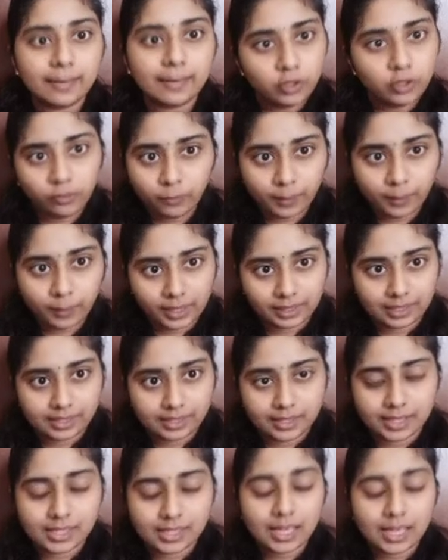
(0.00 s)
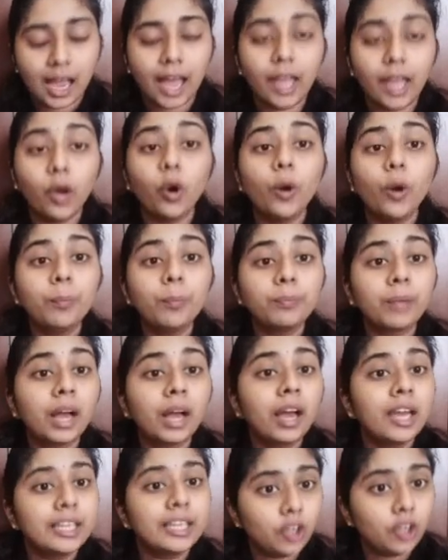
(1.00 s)
of market risk. I hope
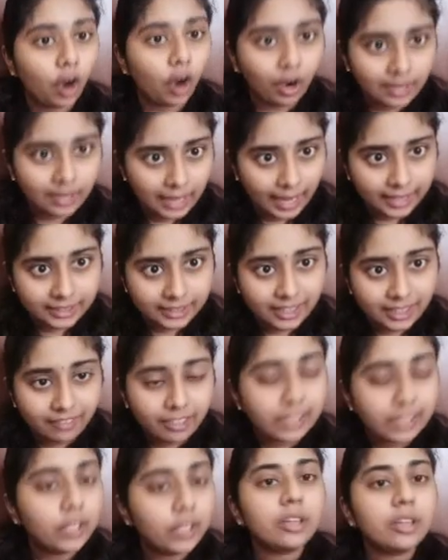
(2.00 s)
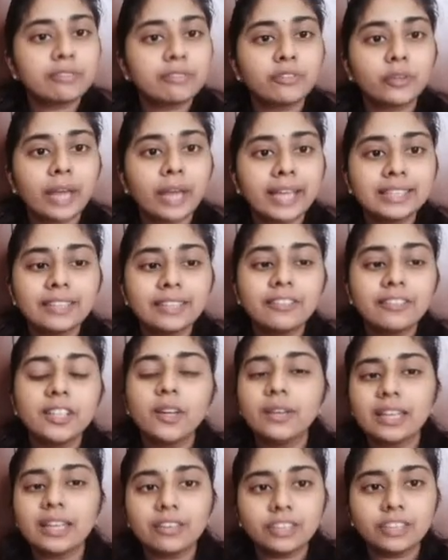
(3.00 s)
you all liked the video. If you like the video,
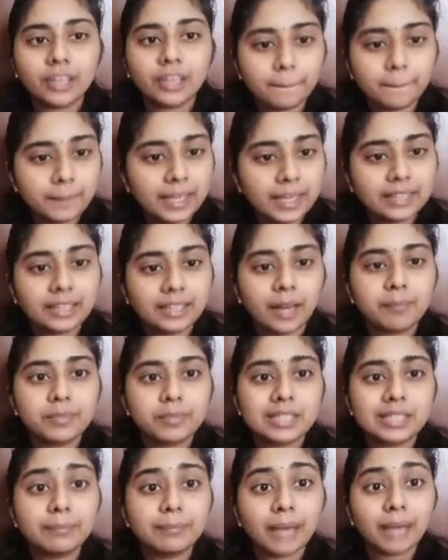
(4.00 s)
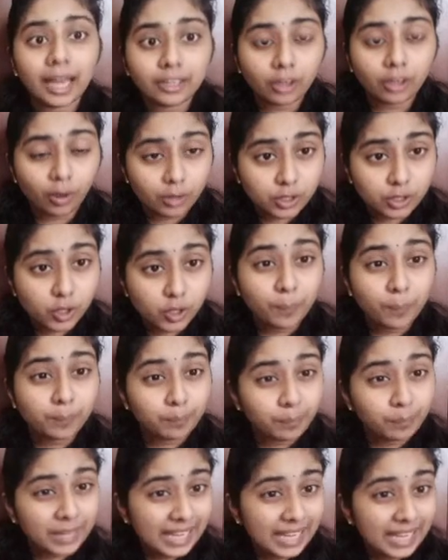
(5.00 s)
give it a big thumbs up, and also
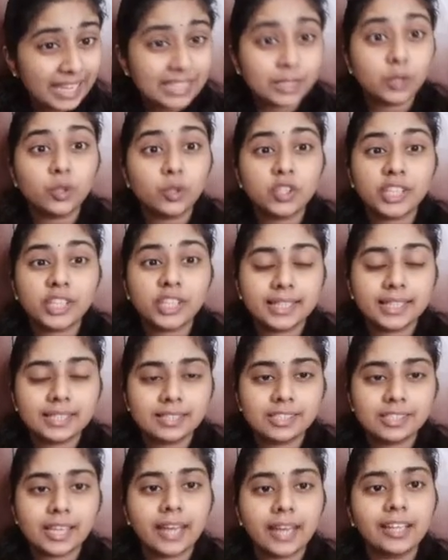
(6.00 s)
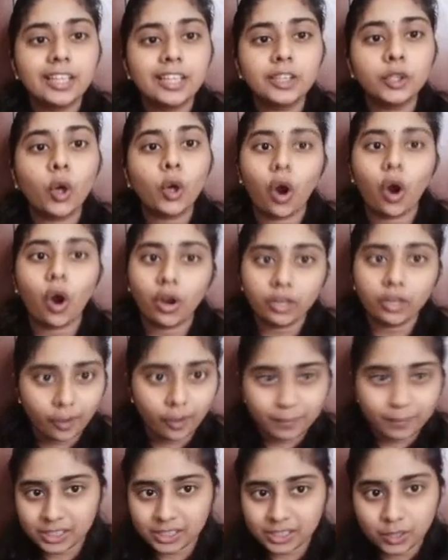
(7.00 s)
please do share this channel to all
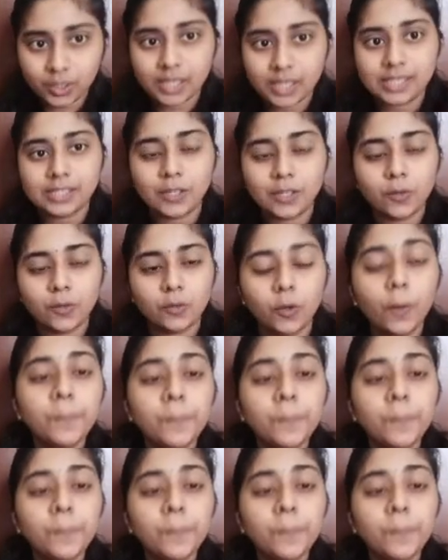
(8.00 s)
commerce students you know,